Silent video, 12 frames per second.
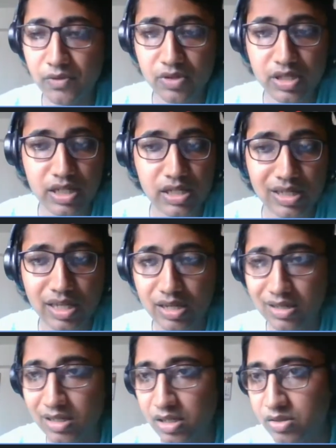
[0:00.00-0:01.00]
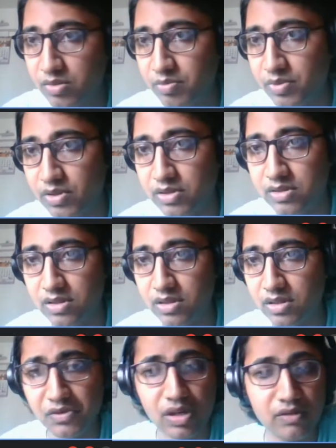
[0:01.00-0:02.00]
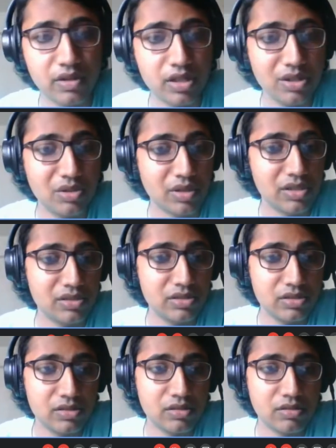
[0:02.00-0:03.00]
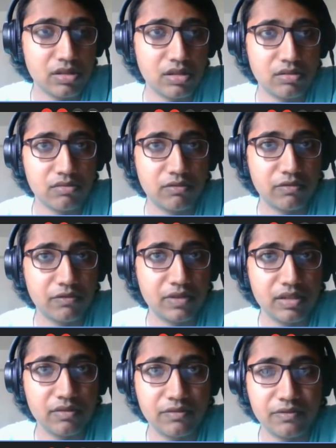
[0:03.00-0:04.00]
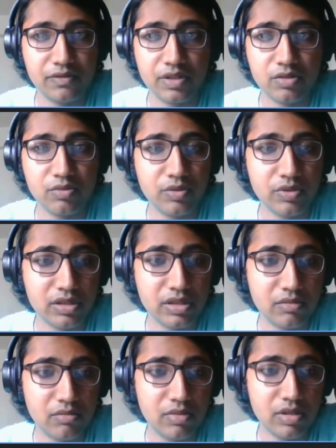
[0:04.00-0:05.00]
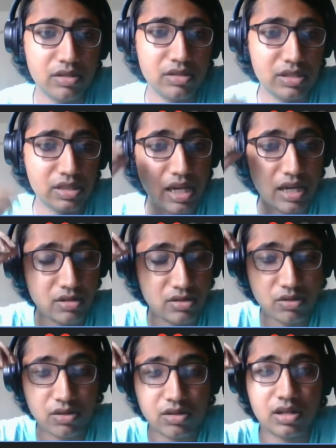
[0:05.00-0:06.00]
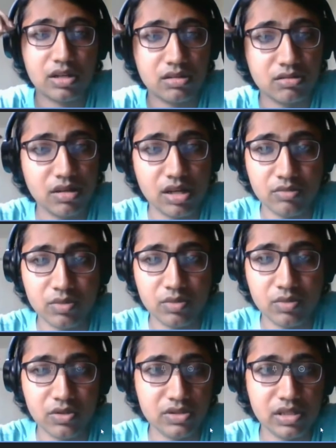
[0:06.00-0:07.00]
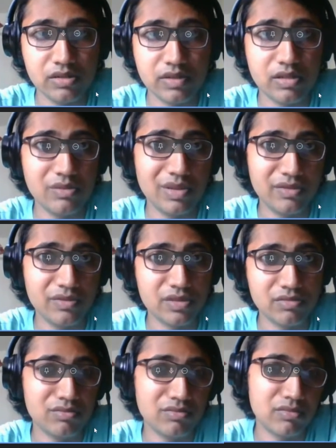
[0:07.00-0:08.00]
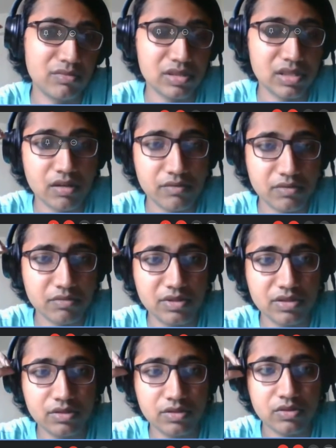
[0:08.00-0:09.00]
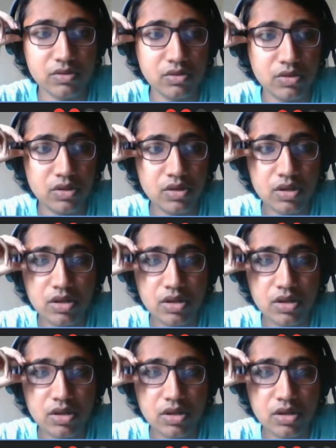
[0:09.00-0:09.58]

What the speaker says: Before that, I'll again take a pause. If you have any questions, feel free to put them in the chat or unmute yourself. I'll wait for, say, half a minute or so.